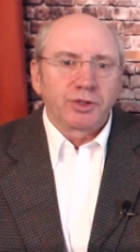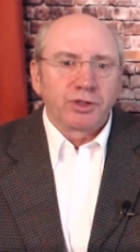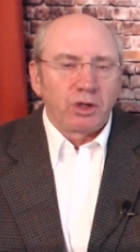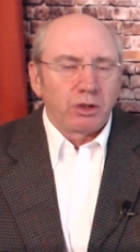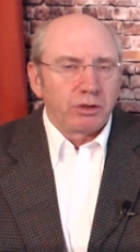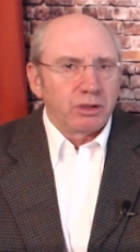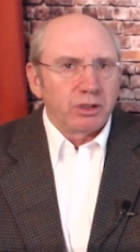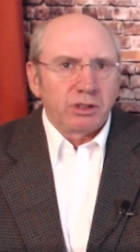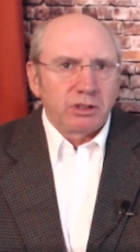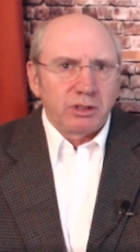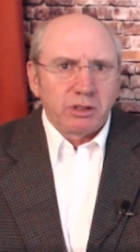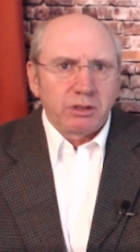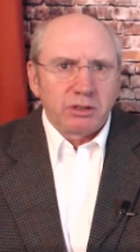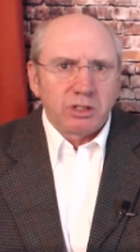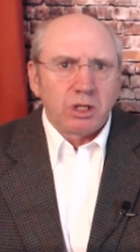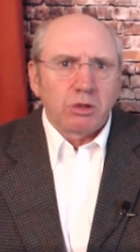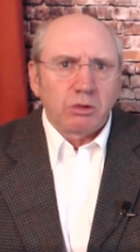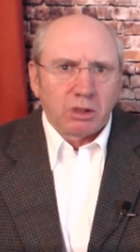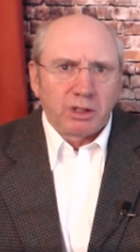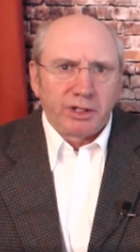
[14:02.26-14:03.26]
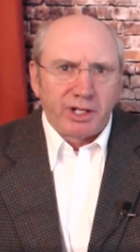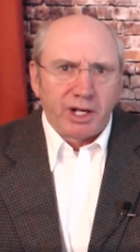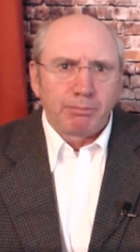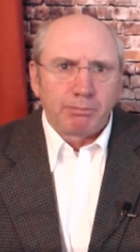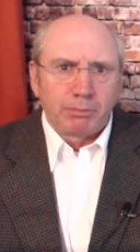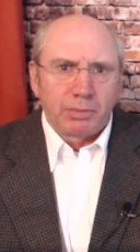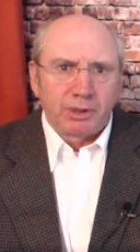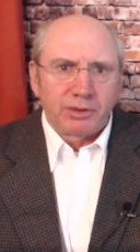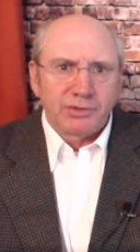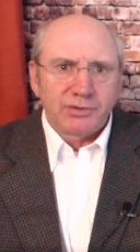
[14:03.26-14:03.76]
not the total
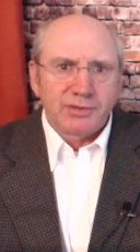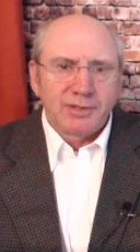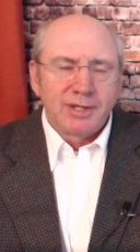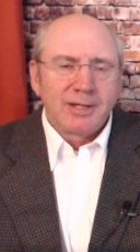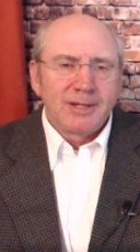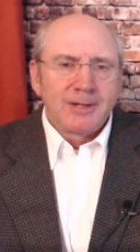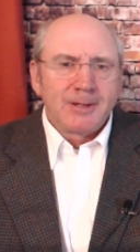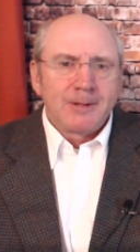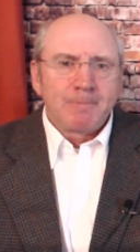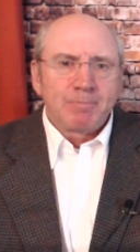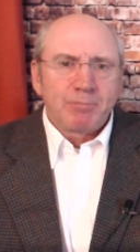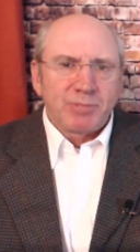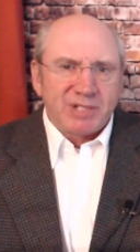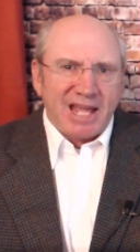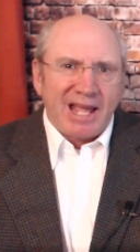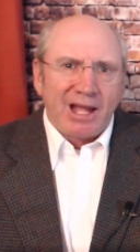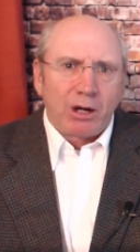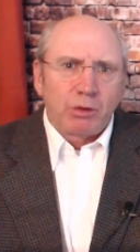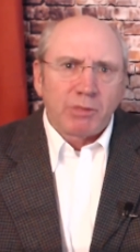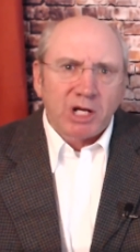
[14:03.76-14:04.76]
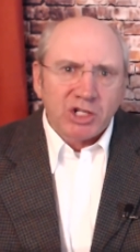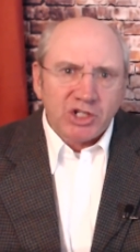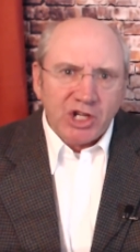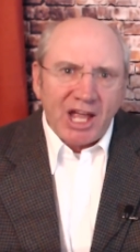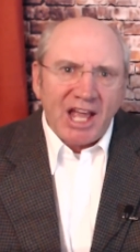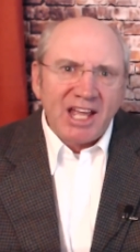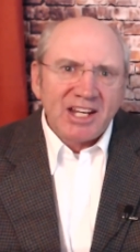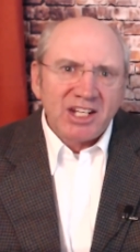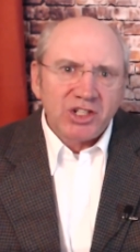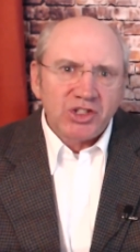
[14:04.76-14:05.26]
numbers, but how much
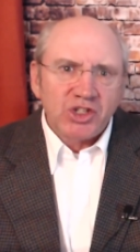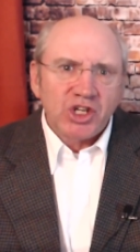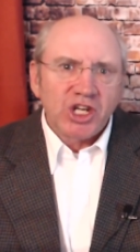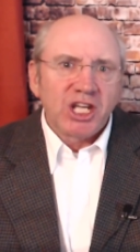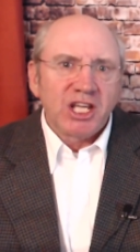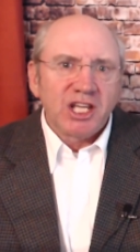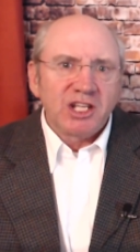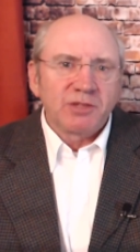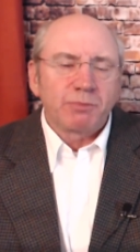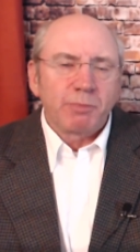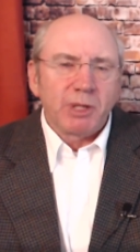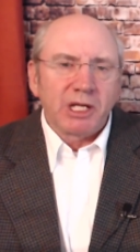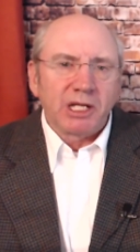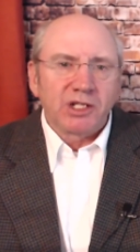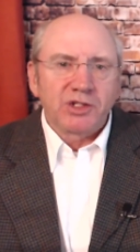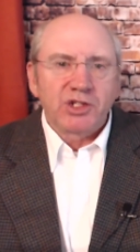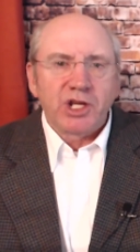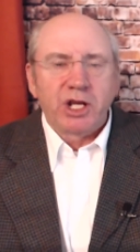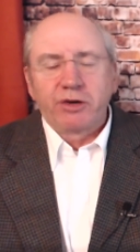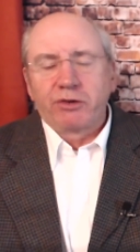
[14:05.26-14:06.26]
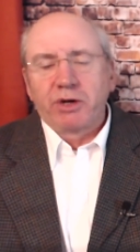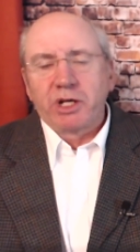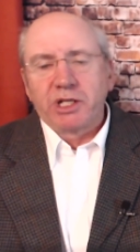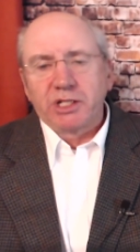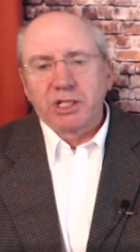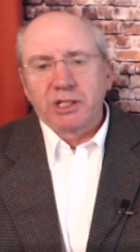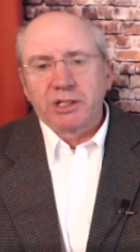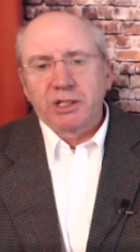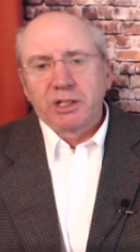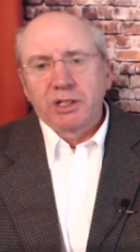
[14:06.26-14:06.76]
energy is being
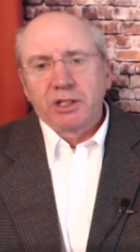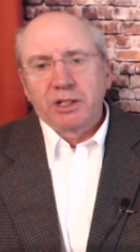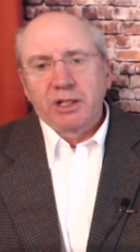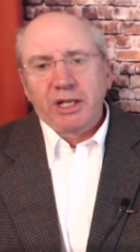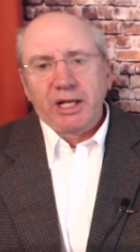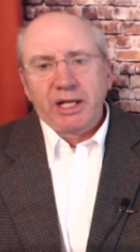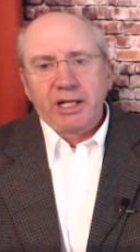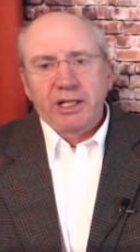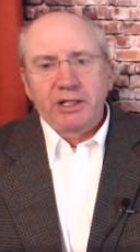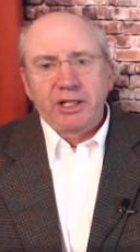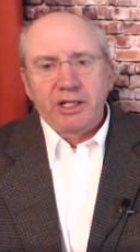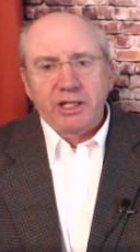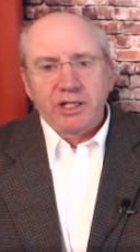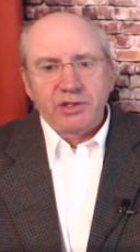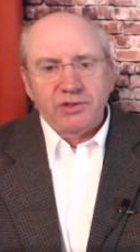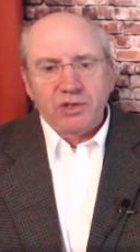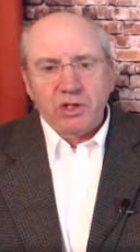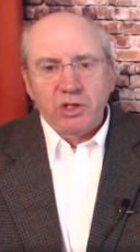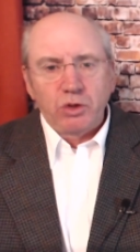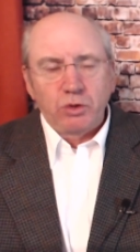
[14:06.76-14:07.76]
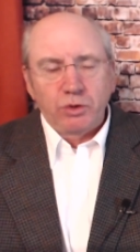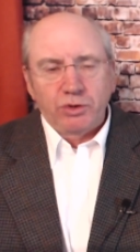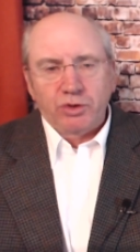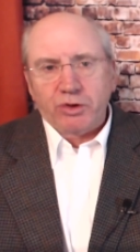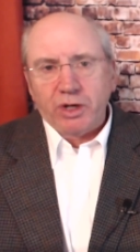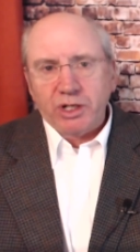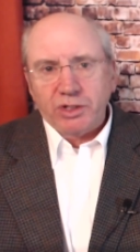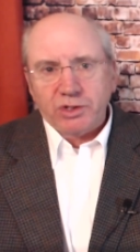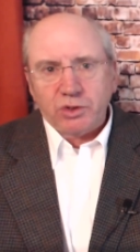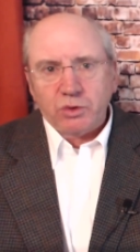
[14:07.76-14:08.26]
generated in these huge
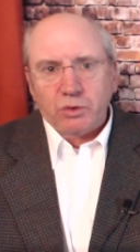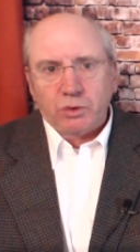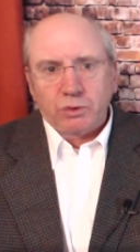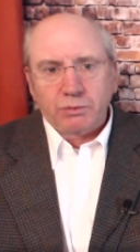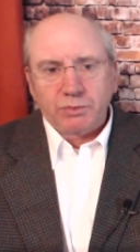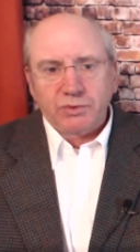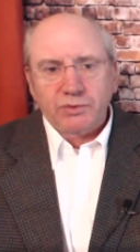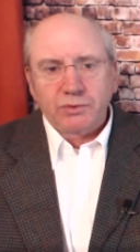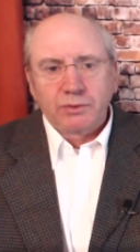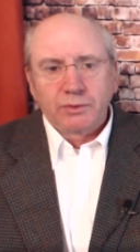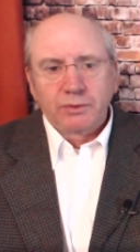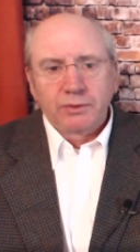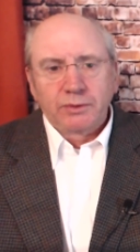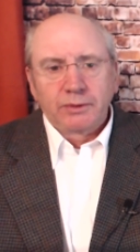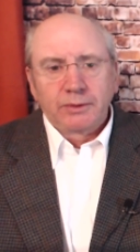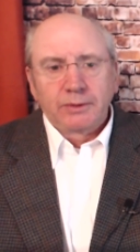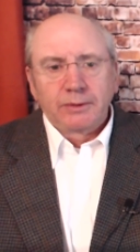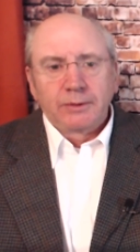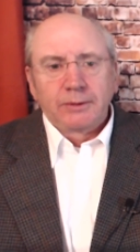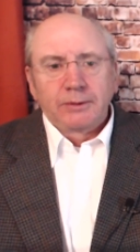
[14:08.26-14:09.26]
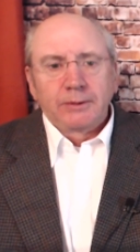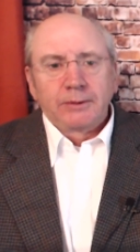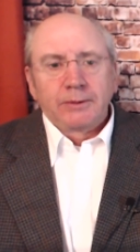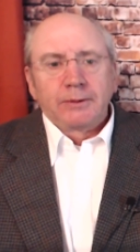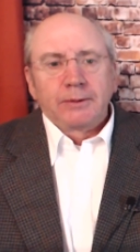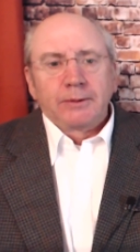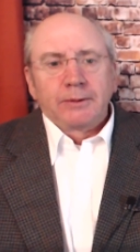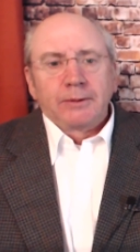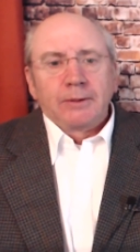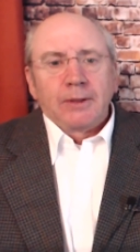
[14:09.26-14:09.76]
great storms.
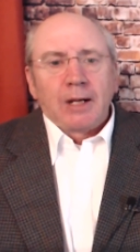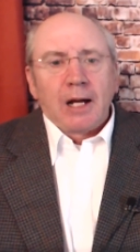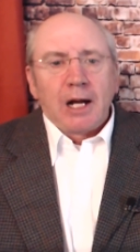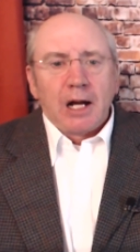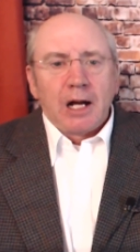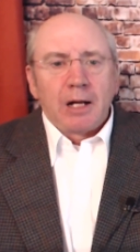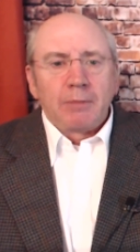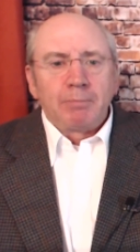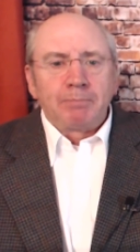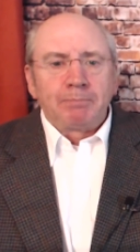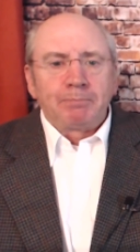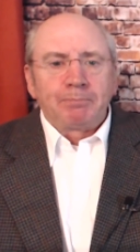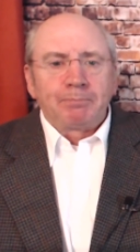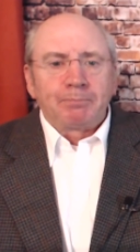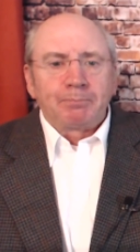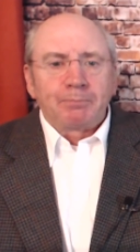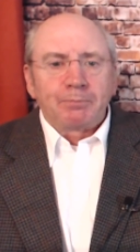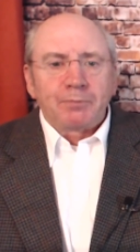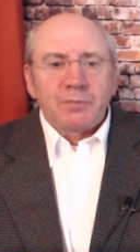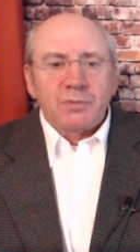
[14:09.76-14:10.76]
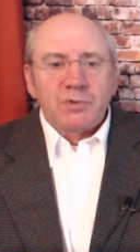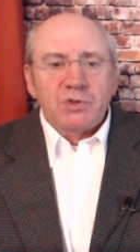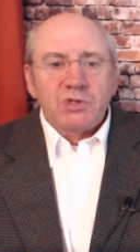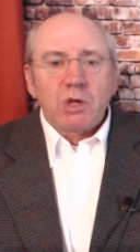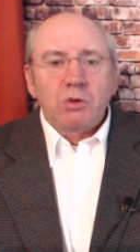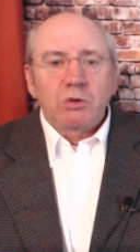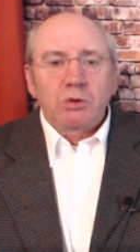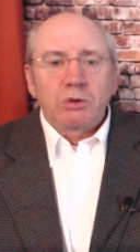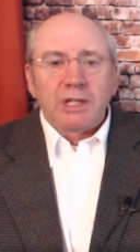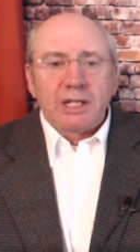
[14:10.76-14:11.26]
Um,
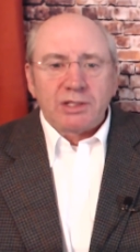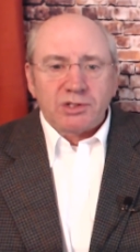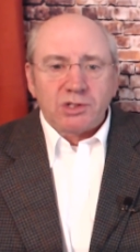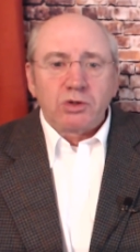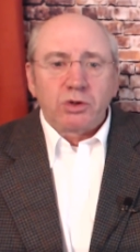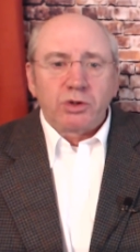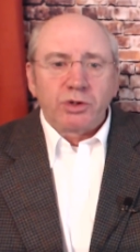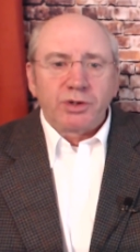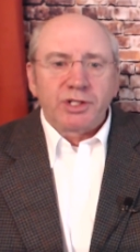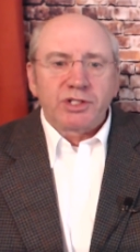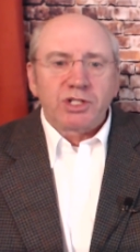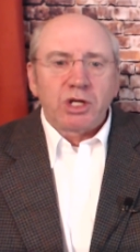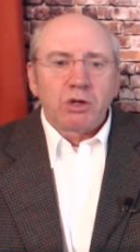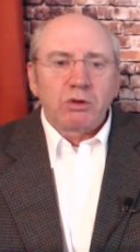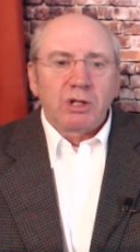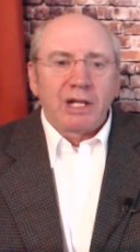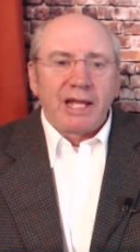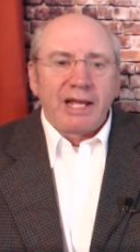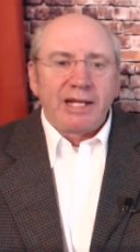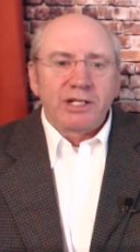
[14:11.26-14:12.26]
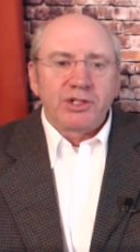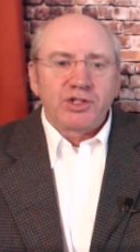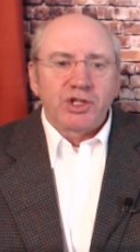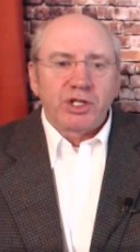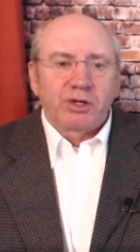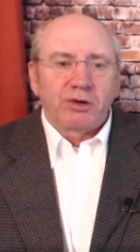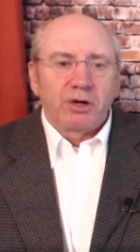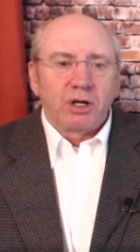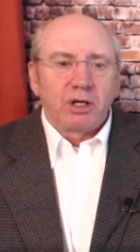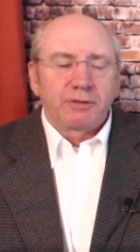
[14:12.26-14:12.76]
so let's look at the total energy
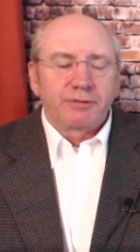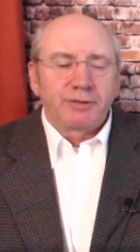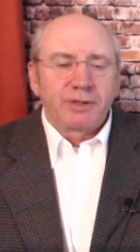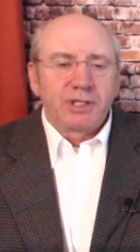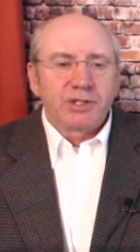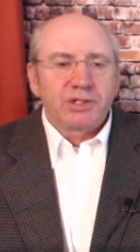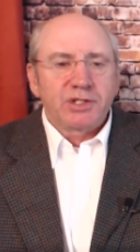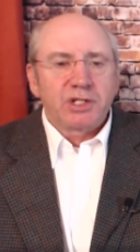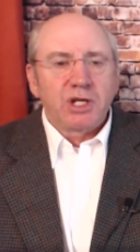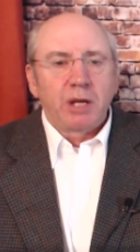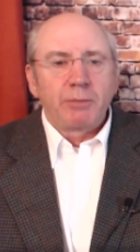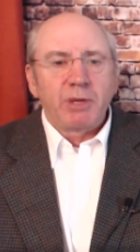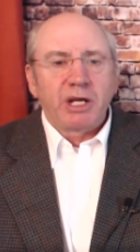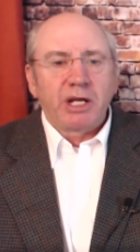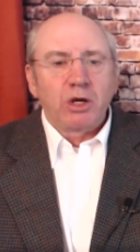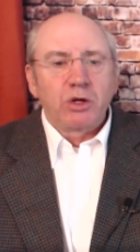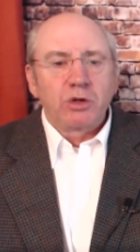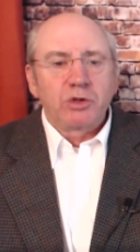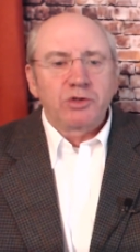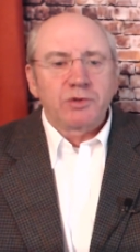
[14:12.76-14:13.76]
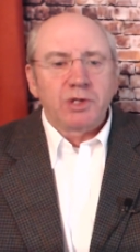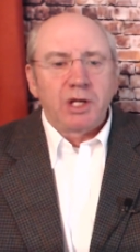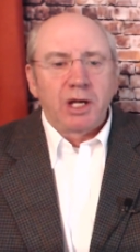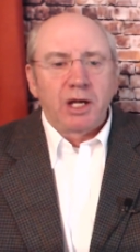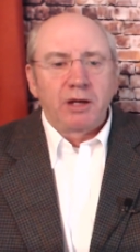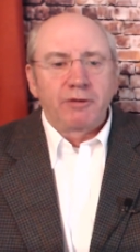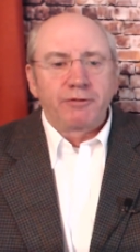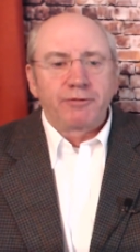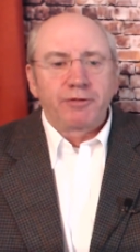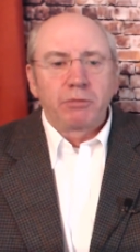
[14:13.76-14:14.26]
graph, and this time it goes
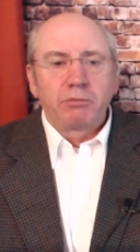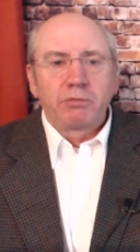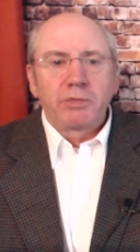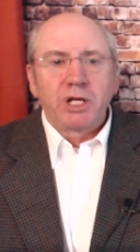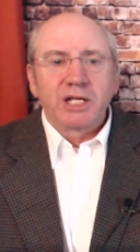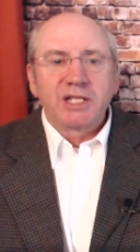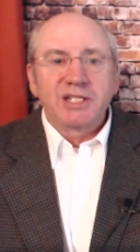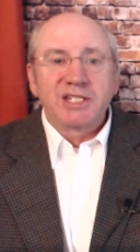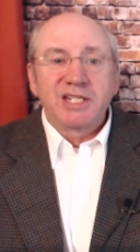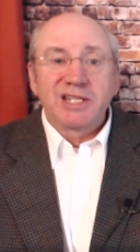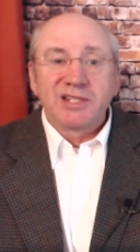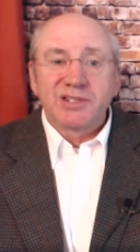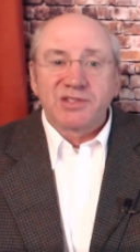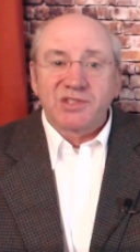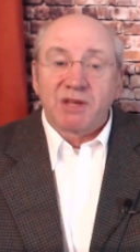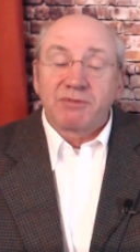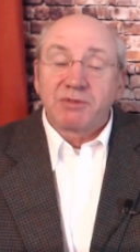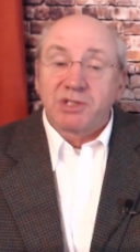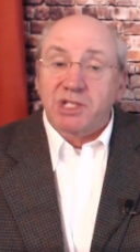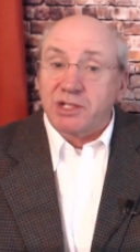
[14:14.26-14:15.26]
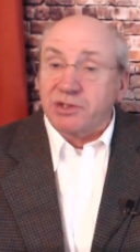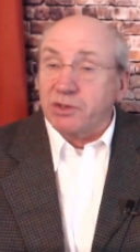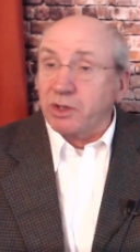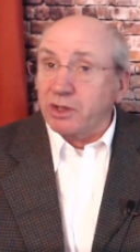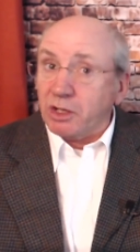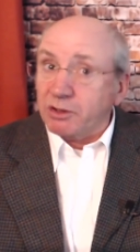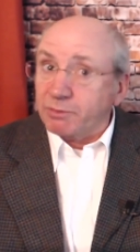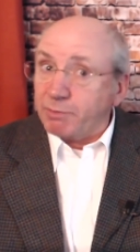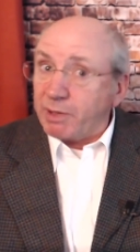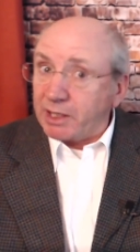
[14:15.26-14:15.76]
uh, from 1970, so it
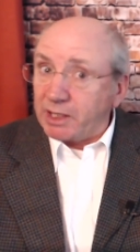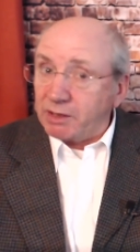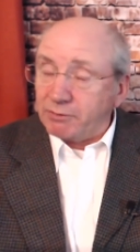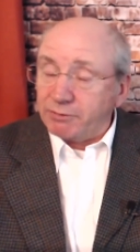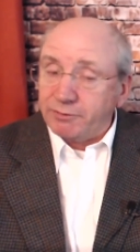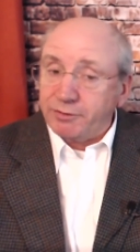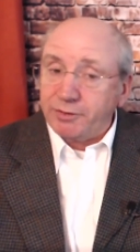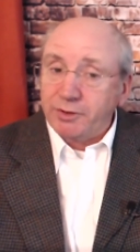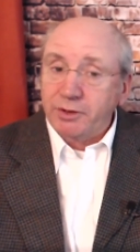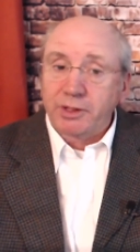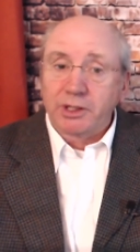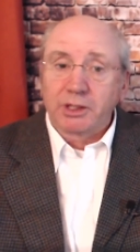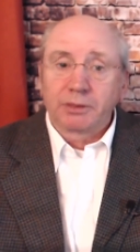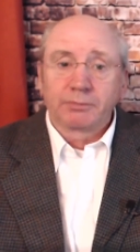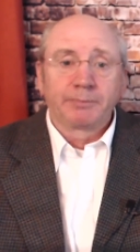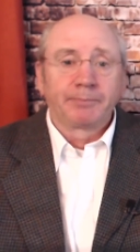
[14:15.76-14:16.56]
goes back even further,